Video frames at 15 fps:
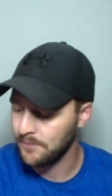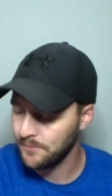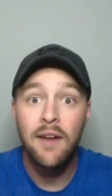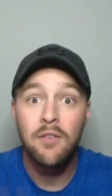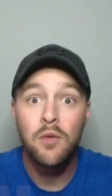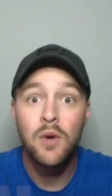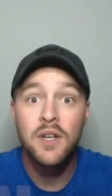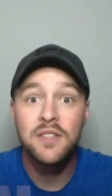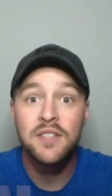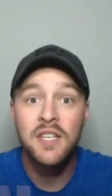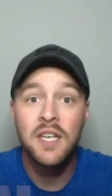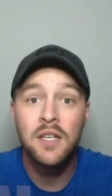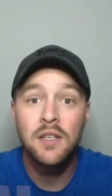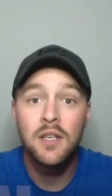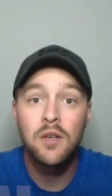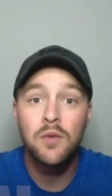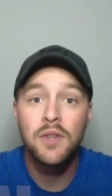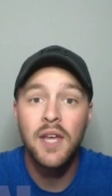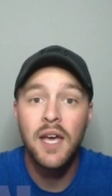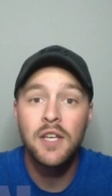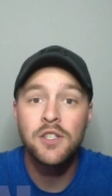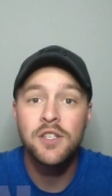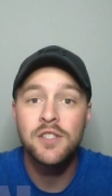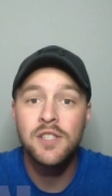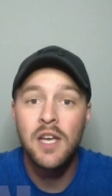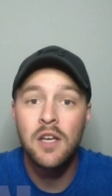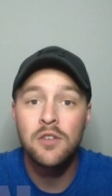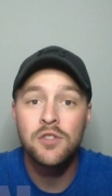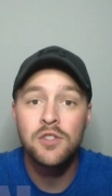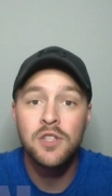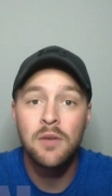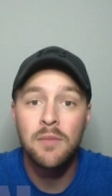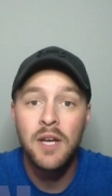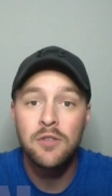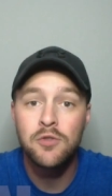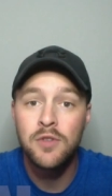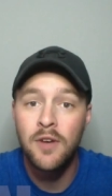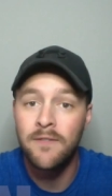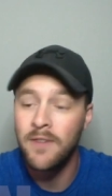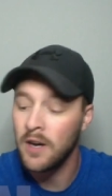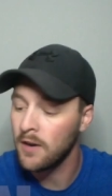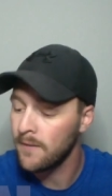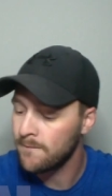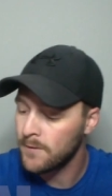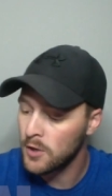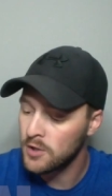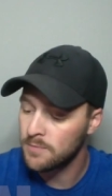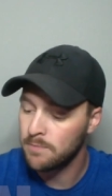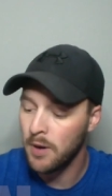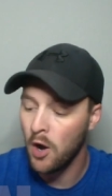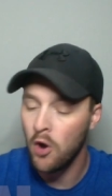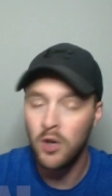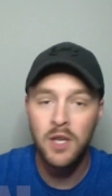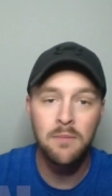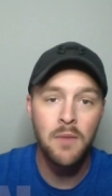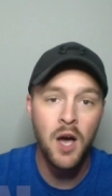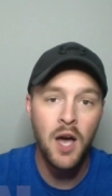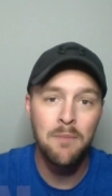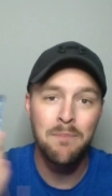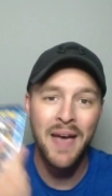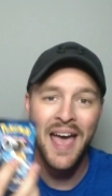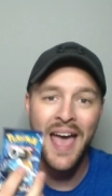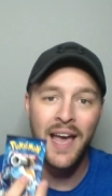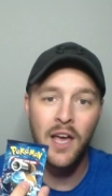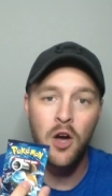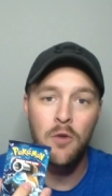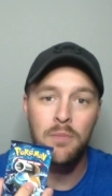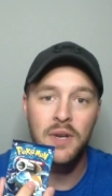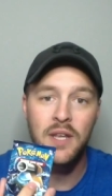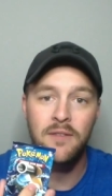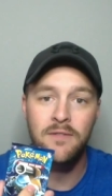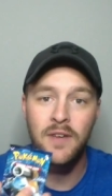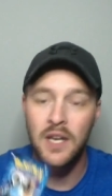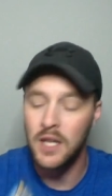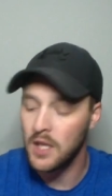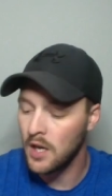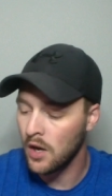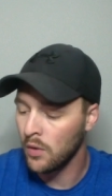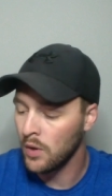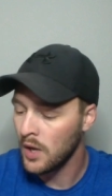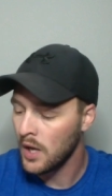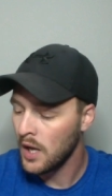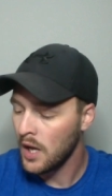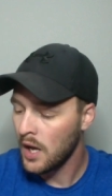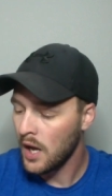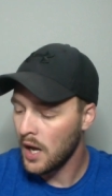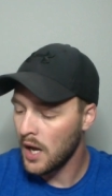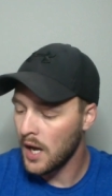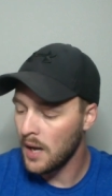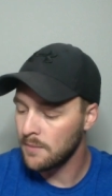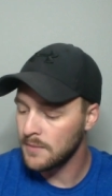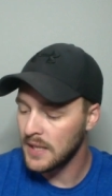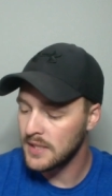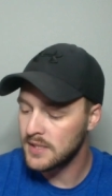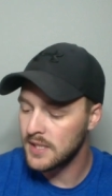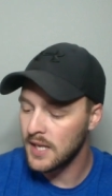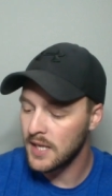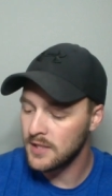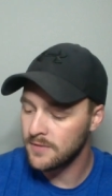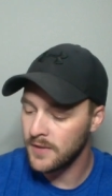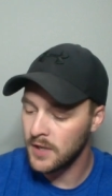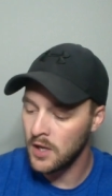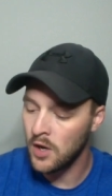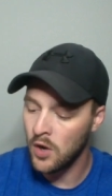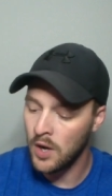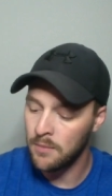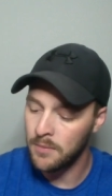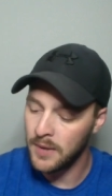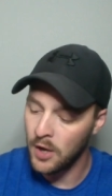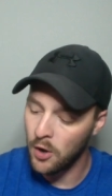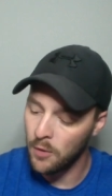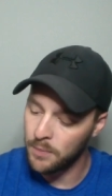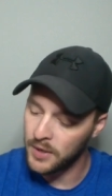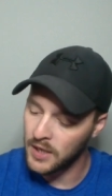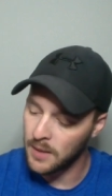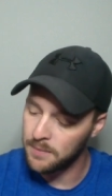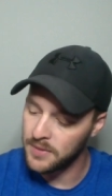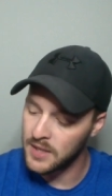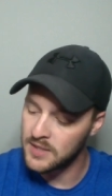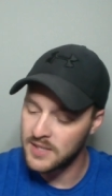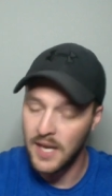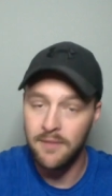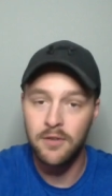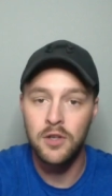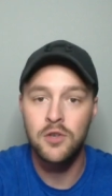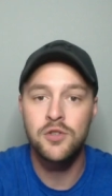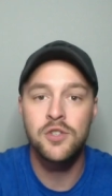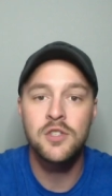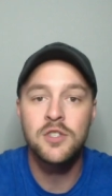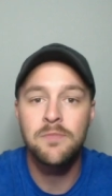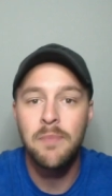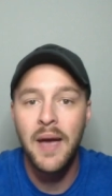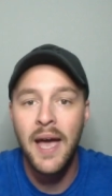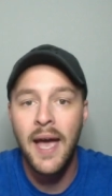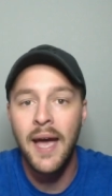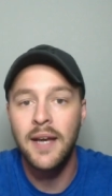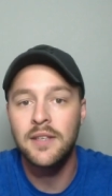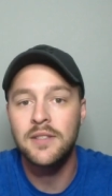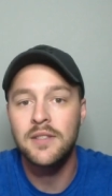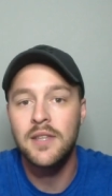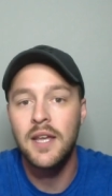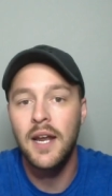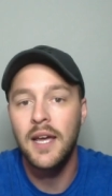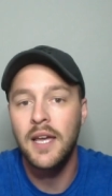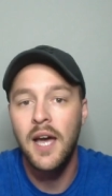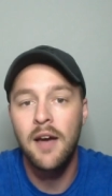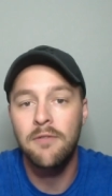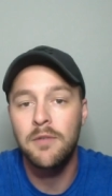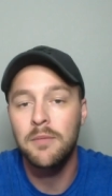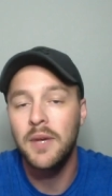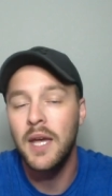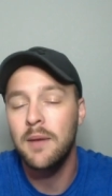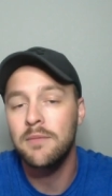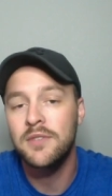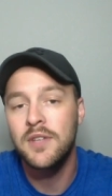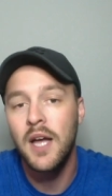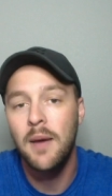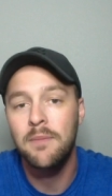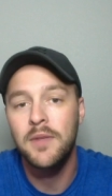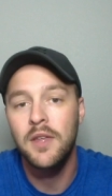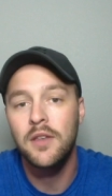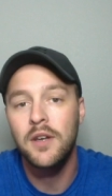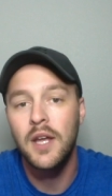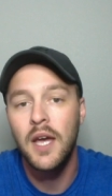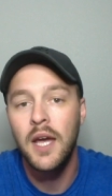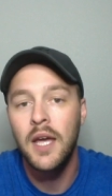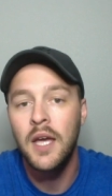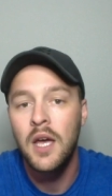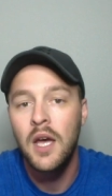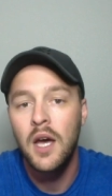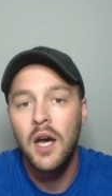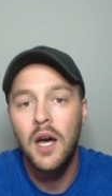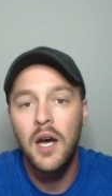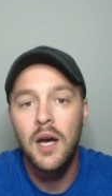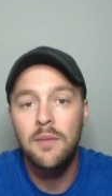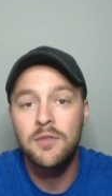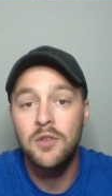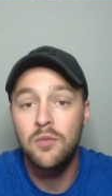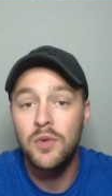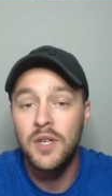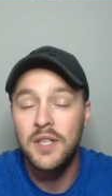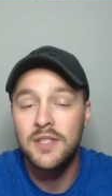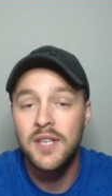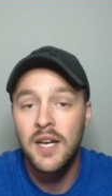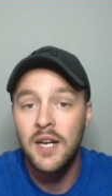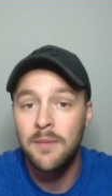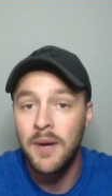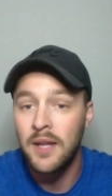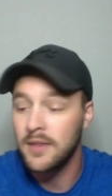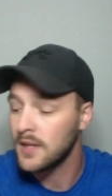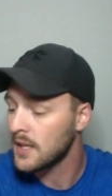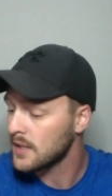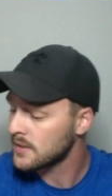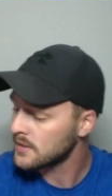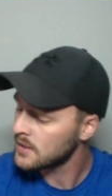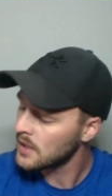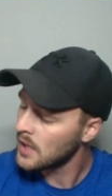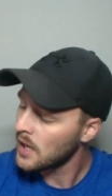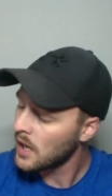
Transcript: everyone, it's Keaton here with KG Sells, just coming at you with our very first Pokemon pack opening video. Um, in today's video, I'm going to be opening up these Evolutions packs that I got from GameStop the other day. Um, so I'm really excited about this.